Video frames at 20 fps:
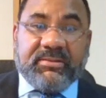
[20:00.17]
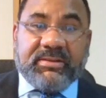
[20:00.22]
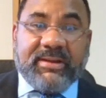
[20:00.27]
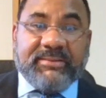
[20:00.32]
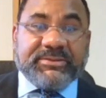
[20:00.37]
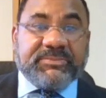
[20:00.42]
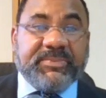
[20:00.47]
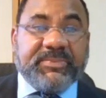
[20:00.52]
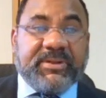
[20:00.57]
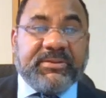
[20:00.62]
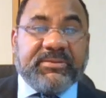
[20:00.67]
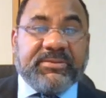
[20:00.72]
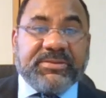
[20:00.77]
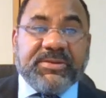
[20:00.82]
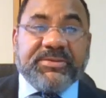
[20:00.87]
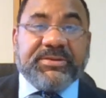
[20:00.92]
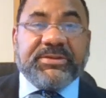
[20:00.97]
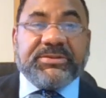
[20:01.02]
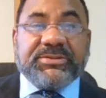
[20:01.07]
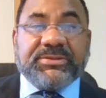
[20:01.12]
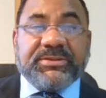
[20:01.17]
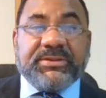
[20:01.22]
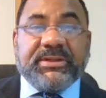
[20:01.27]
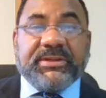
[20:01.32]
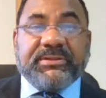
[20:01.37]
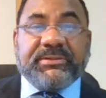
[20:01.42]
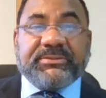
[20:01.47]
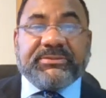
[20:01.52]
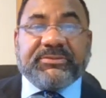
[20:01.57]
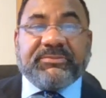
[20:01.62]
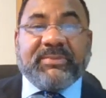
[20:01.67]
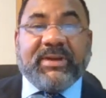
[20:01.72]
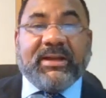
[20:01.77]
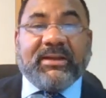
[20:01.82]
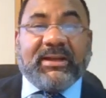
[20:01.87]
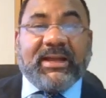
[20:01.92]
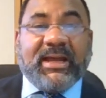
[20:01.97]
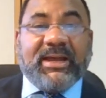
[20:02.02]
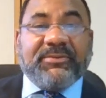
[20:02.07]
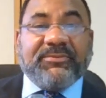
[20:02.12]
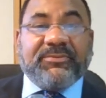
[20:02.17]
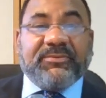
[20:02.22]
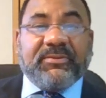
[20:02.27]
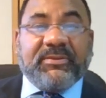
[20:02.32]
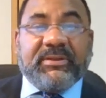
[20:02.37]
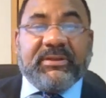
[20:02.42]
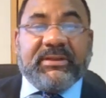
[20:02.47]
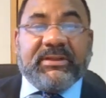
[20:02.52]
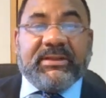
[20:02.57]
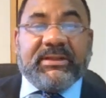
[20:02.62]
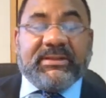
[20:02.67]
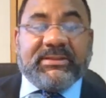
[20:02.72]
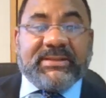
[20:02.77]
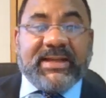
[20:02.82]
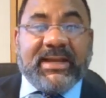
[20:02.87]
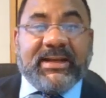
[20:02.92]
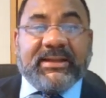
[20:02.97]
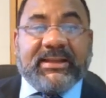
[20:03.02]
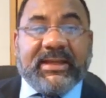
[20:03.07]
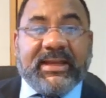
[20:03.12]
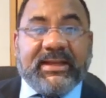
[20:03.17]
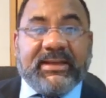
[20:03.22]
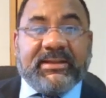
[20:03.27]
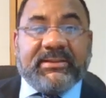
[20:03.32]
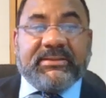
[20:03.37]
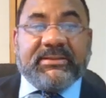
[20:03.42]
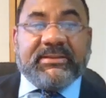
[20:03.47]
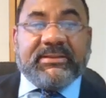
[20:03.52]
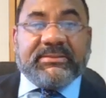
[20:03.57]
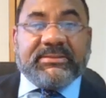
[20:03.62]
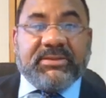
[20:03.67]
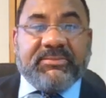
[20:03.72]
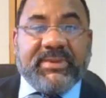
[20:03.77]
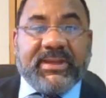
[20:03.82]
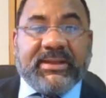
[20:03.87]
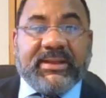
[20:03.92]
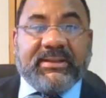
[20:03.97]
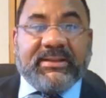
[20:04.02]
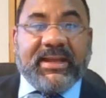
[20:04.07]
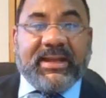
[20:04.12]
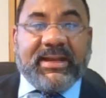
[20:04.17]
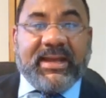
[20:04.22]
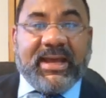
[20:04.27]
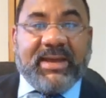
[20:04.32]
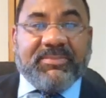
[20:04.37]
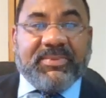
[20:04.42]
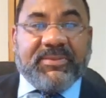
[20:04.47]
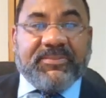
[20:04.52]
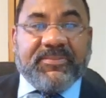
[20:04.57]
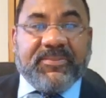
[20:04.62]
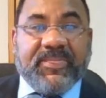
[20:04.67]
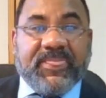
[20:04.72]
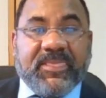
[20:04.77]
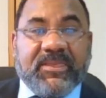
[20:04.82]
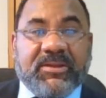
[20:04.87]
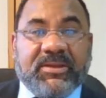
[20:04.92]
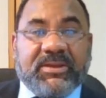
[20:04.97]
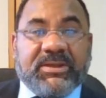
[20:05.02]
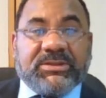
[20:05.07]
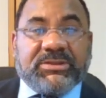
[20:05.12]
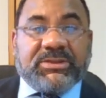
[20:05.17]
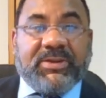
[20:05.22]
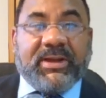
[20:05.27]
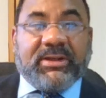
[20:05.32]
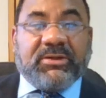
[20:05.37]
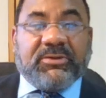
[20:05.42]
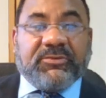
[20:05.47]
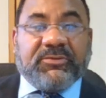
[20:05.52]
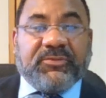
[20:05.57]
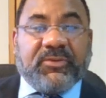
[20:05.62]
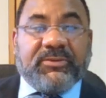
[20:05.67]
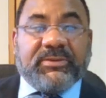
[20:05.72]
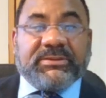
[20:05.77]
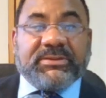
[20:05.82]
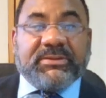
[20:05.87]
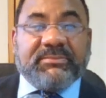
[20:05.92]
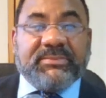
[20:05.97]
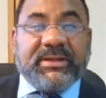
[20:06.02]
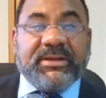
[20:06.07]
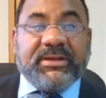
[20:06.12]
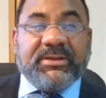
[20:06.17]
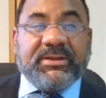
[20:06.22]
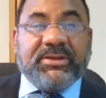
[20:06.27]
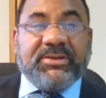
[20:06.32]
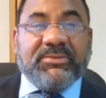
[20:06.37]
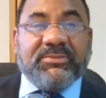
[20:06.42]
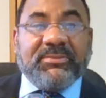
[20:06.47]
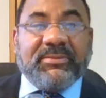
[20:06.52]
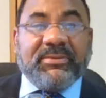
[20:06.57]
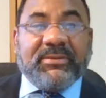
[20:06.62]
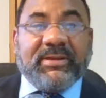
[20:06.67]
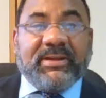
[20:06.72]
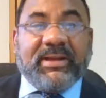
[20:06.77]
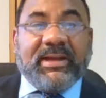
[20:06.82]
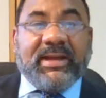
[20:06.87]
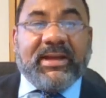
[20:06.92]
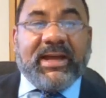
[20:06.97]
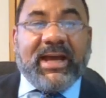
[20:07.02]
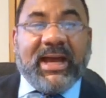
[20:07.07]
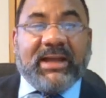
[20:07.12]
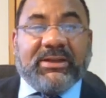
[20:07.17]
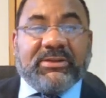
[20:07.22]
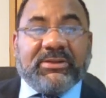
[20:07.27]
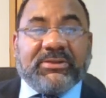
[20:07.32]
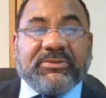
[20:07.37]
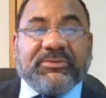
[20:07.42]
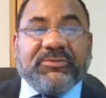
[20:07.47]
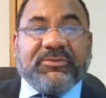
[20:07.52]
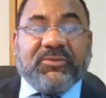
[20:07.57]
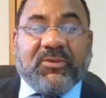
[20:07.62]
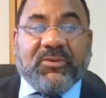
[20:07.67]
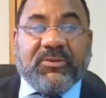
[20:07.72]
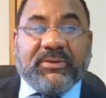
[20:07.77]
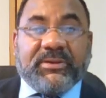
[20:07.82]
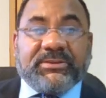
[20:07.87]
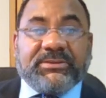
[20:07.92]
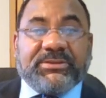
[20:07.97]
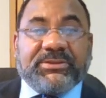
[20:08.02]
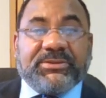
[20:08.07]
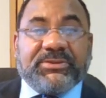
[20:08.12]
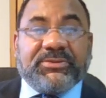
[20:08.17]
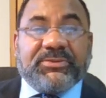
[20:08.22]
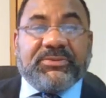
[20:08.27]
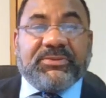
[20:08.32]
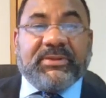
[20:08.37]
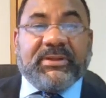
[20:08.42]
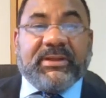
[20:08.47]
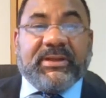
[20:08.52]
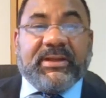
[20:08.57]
and I've spent 32 years of my life dedicated to making that happen. So I look forward to meeting you. I look forward to